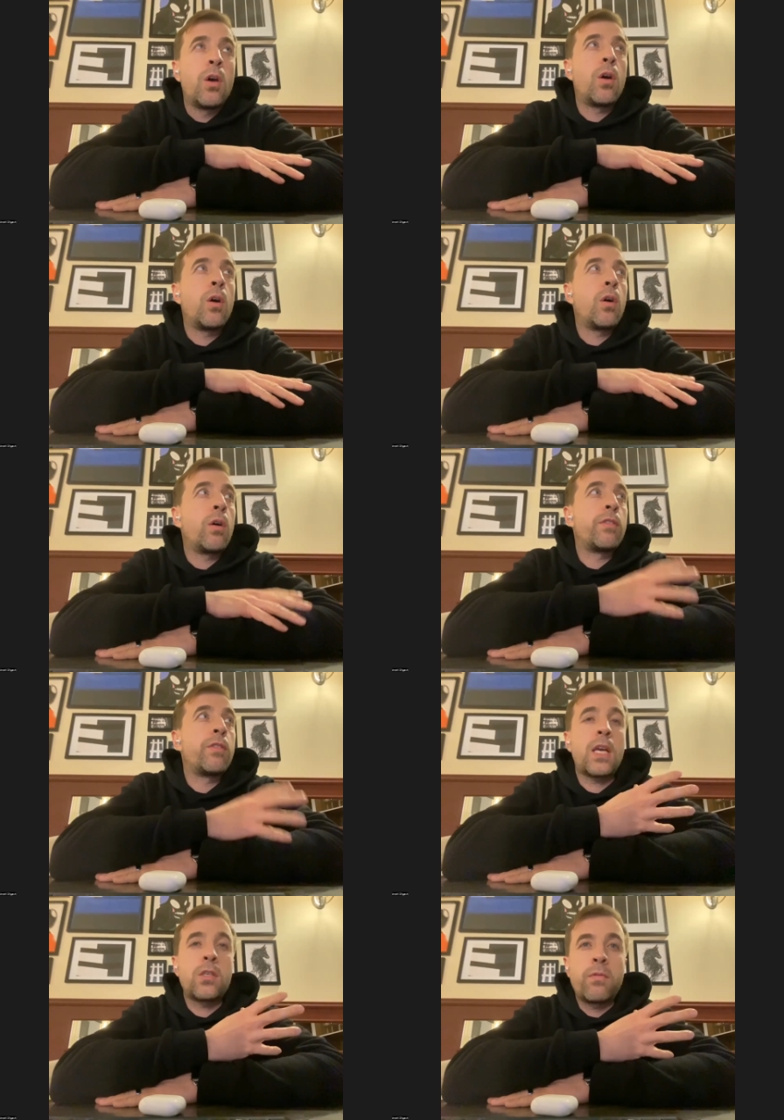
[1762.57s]
uh, the
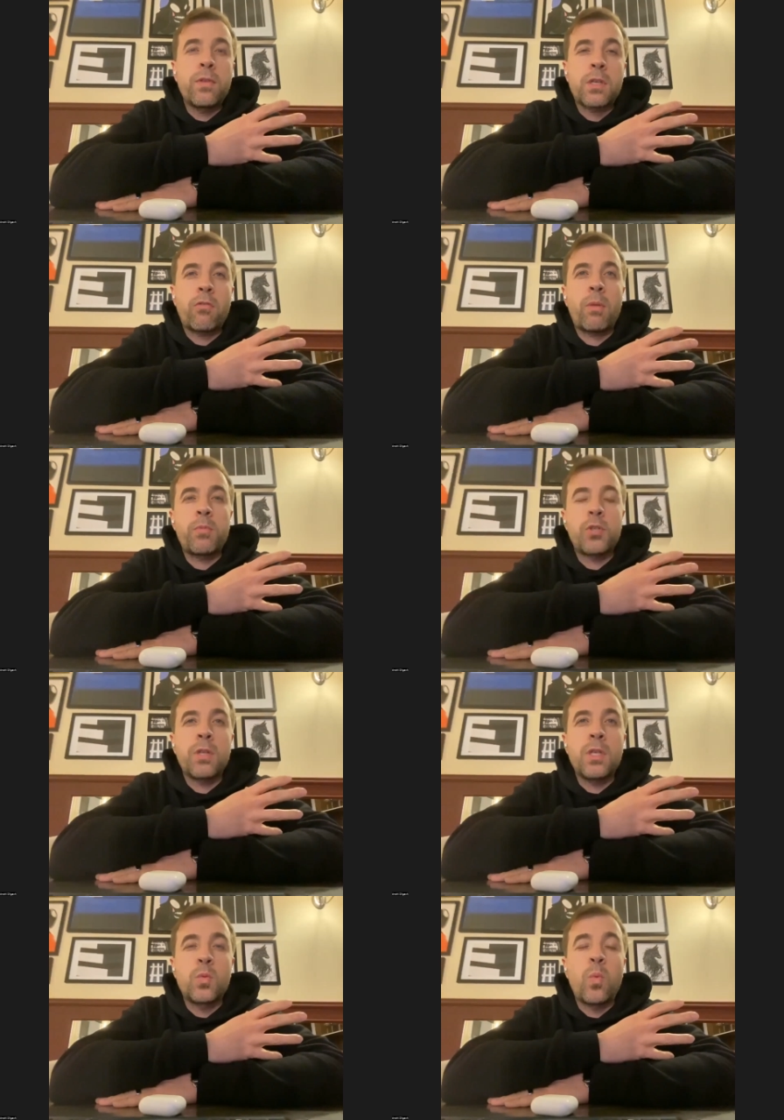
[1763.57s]
size of this
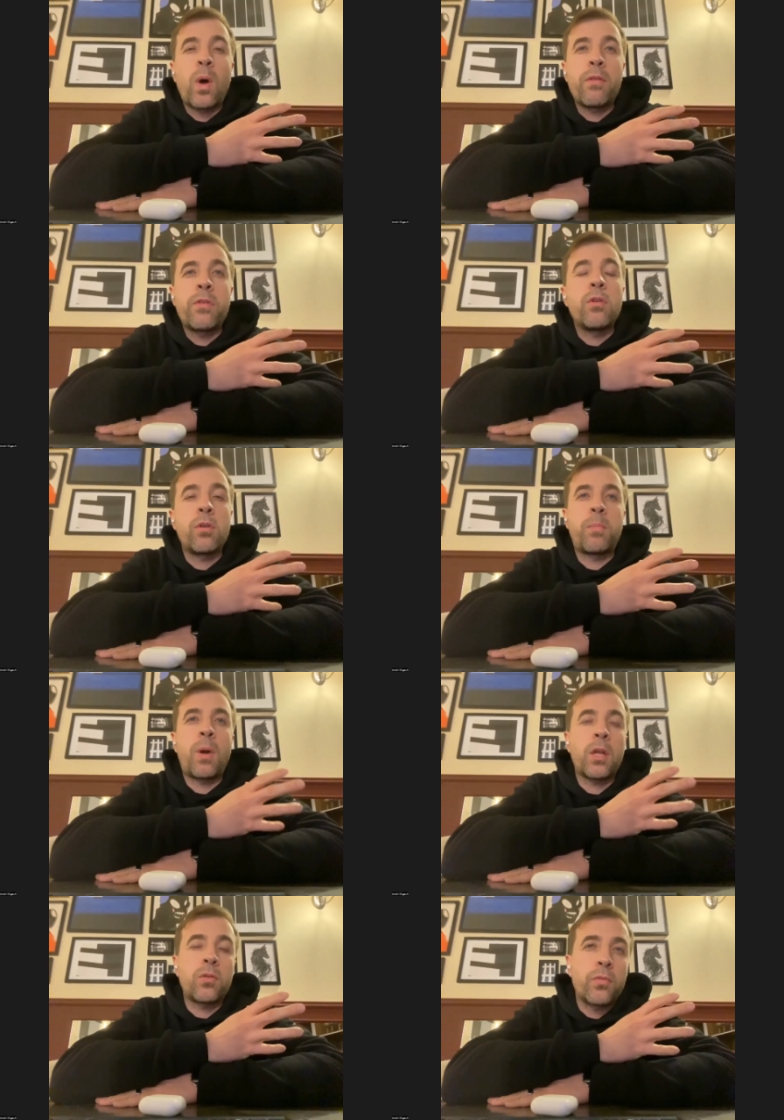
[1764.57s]
corruption is one third
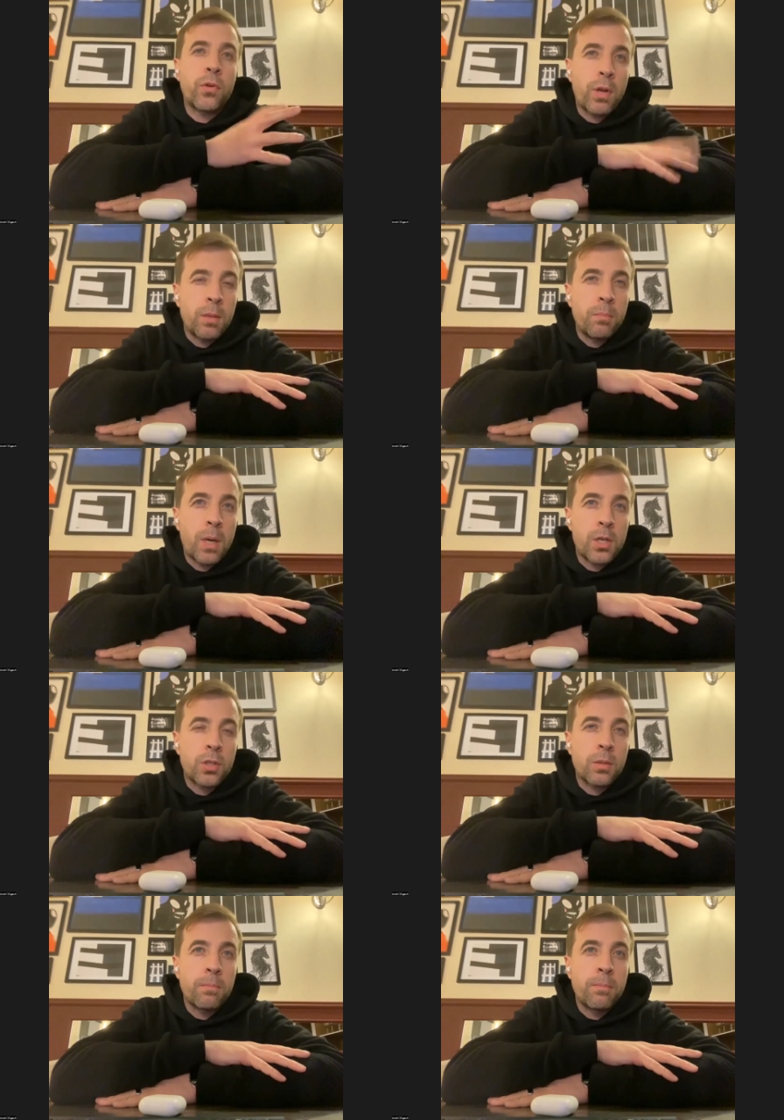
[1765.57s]
part of ukrainian budget